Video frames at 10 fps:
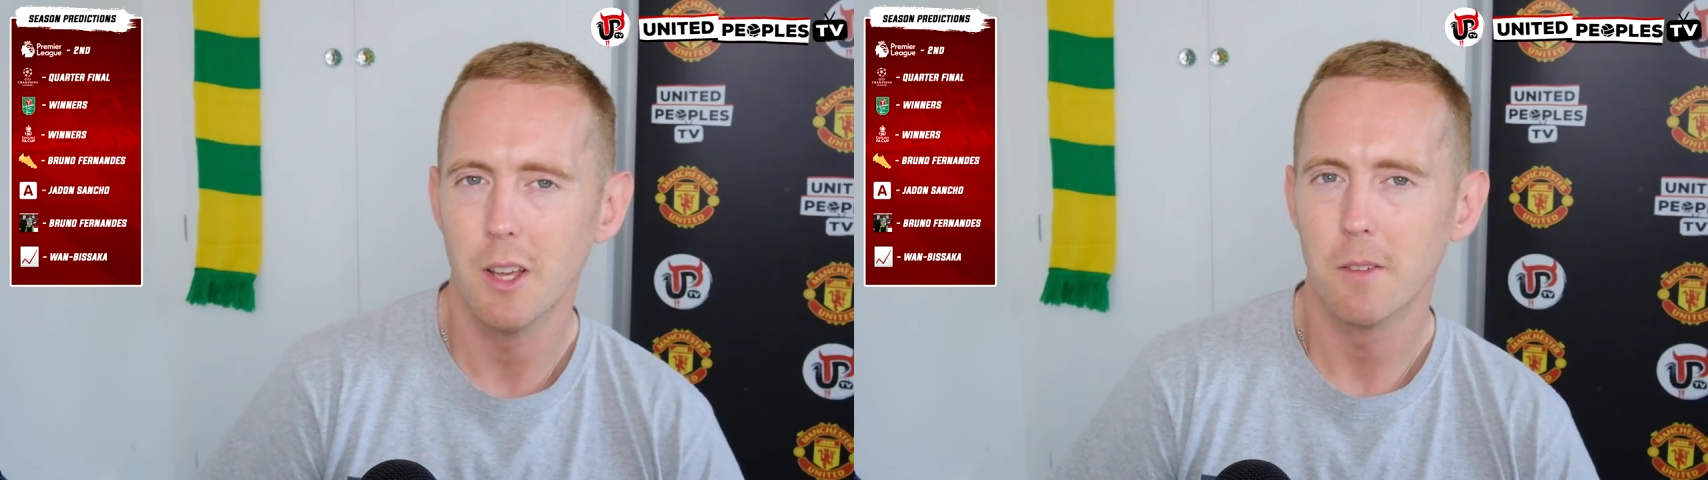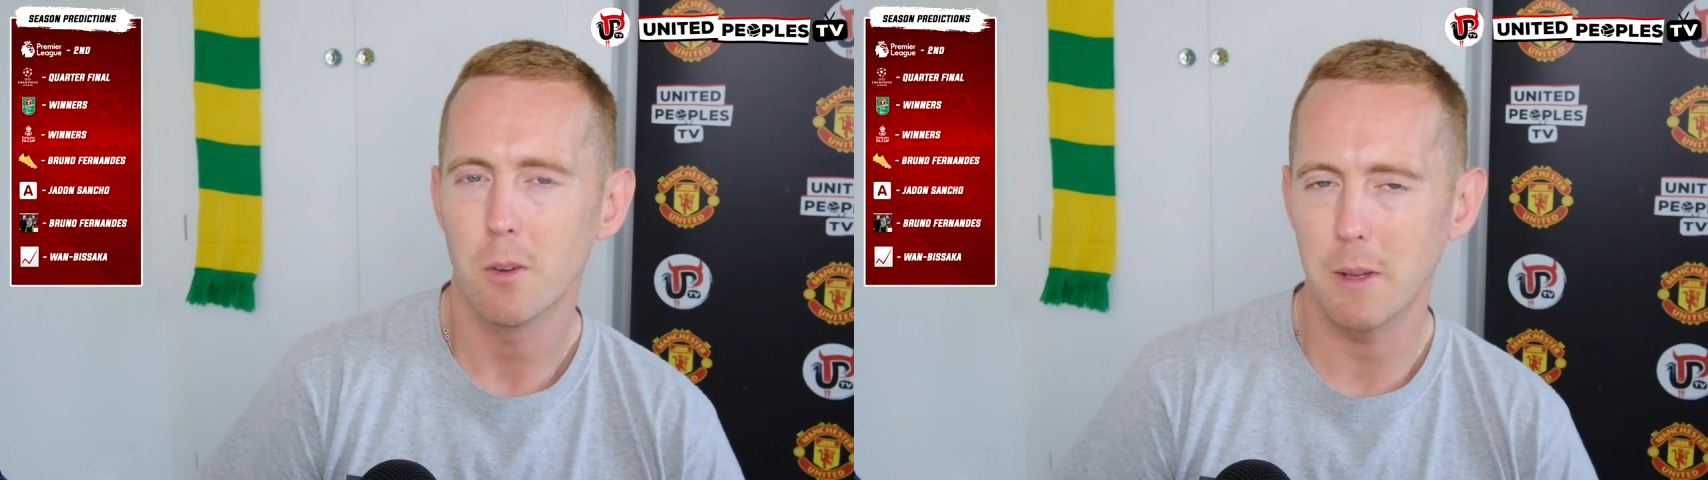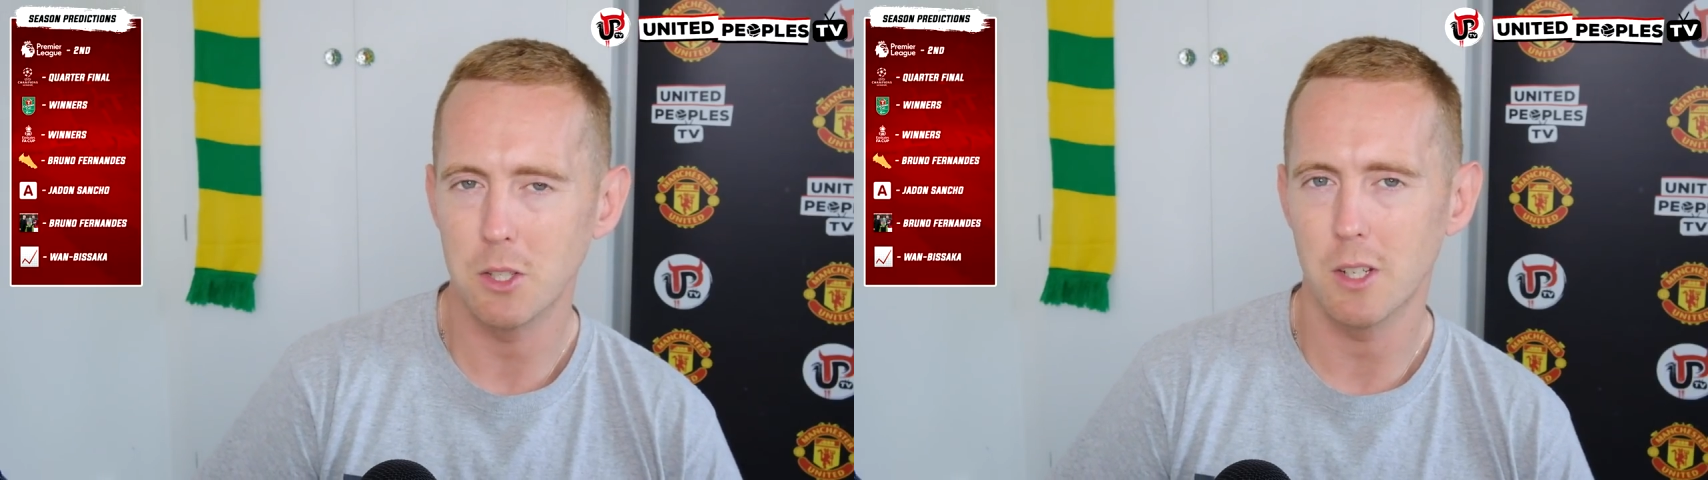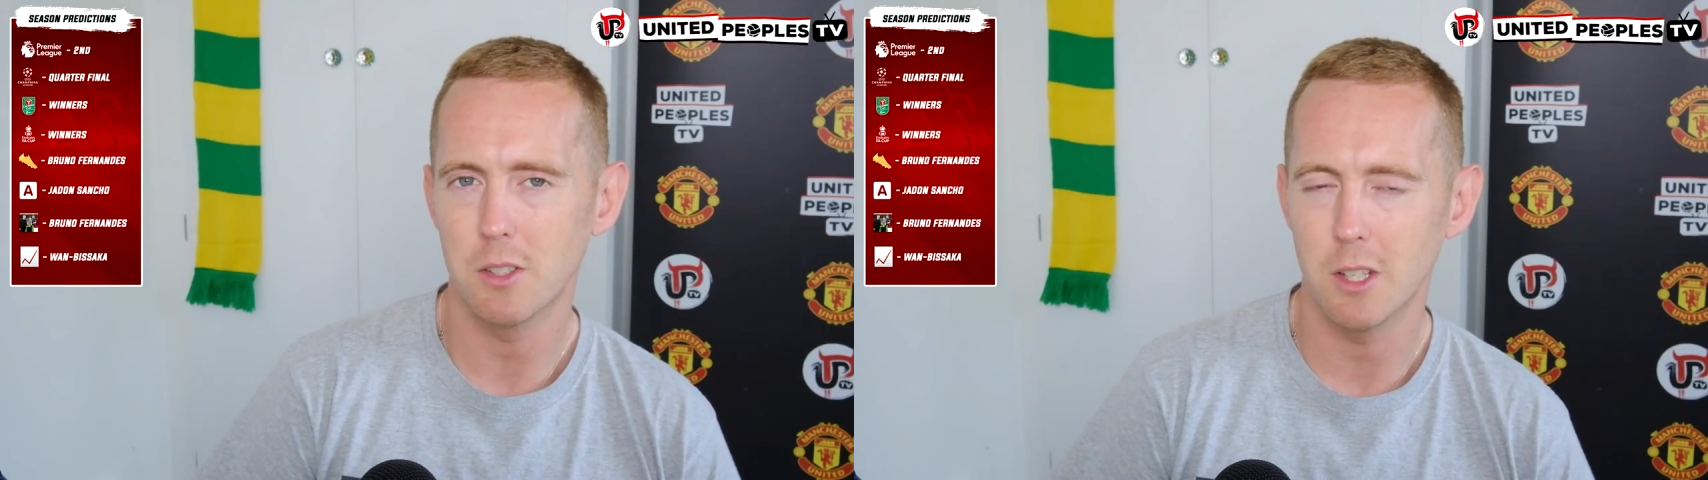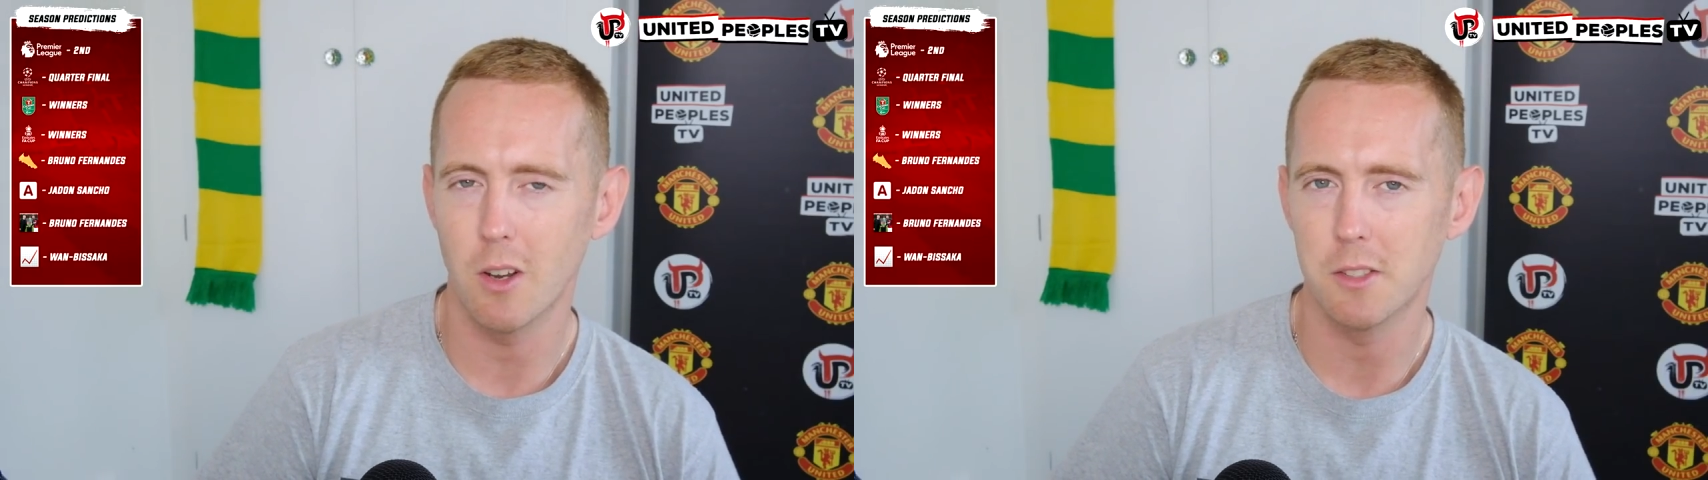for
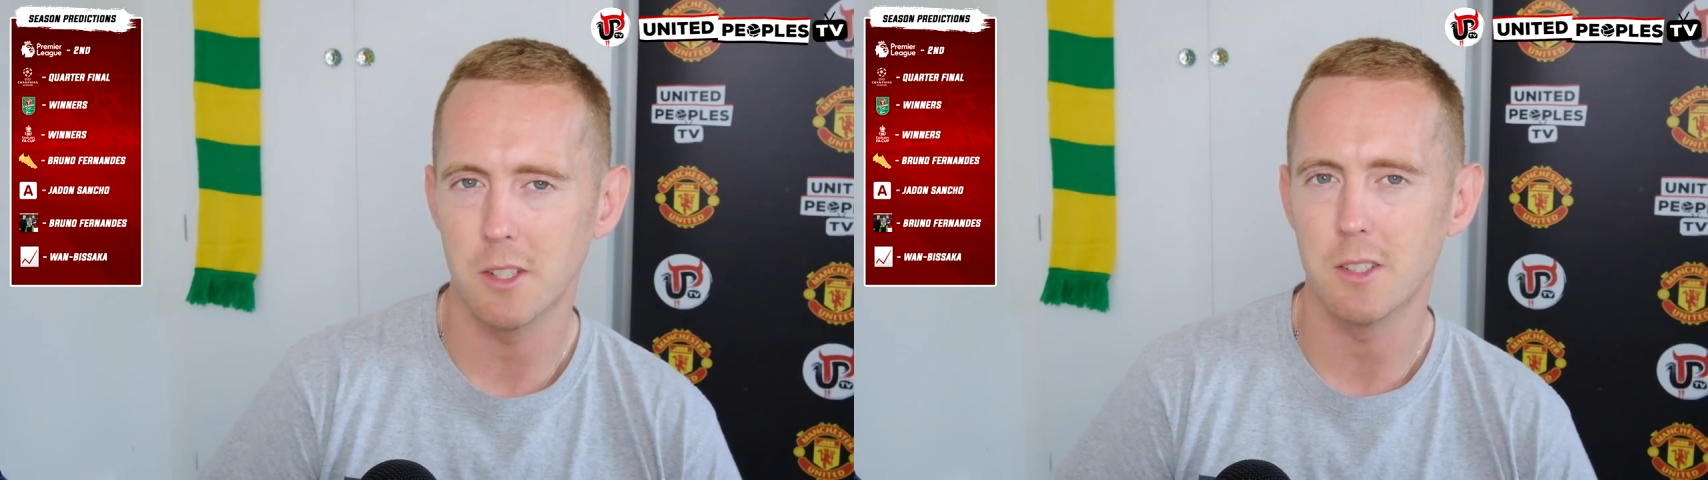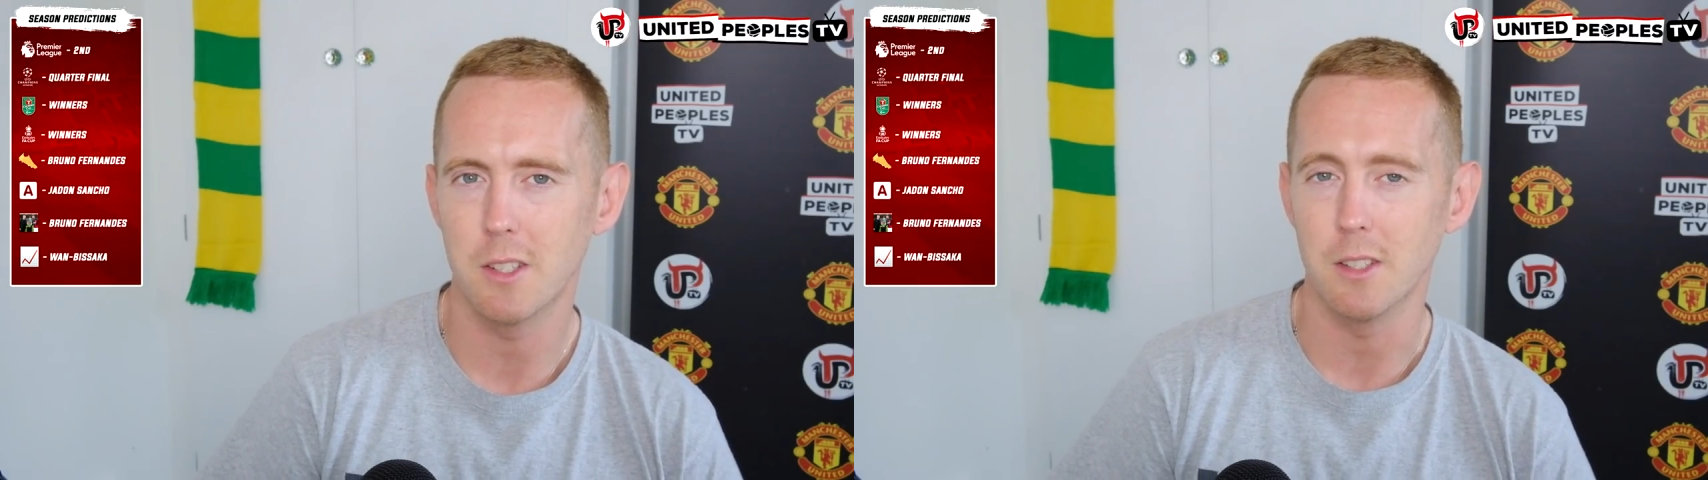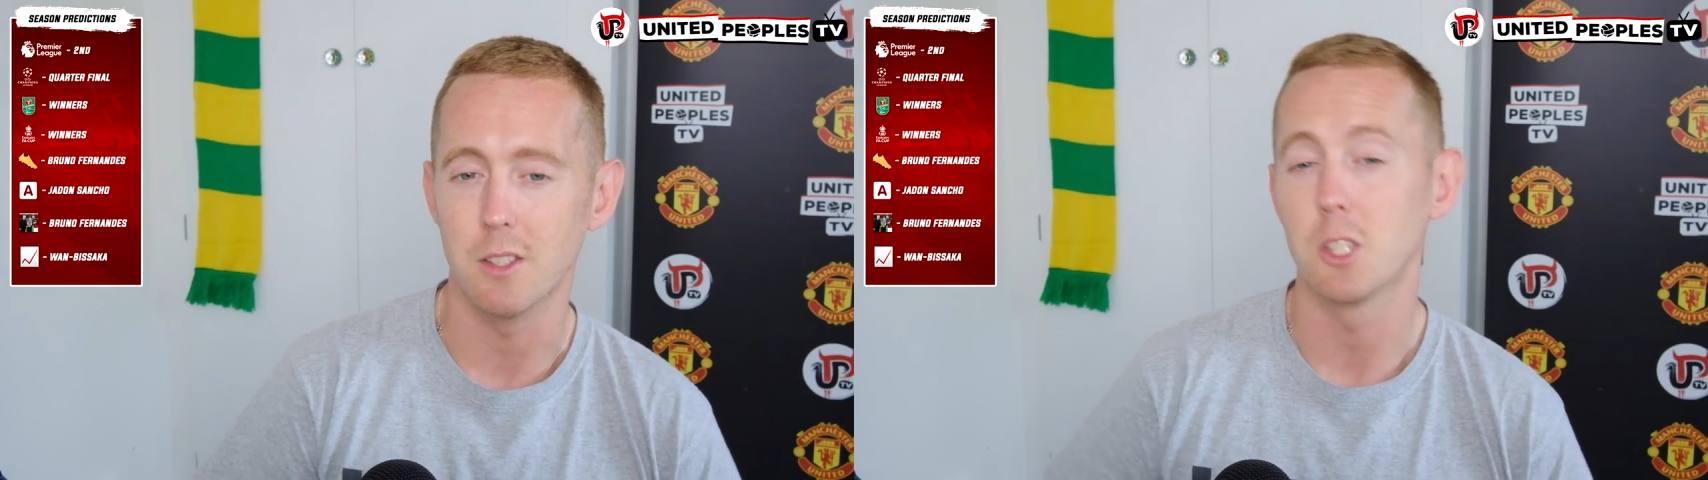Manchester United season.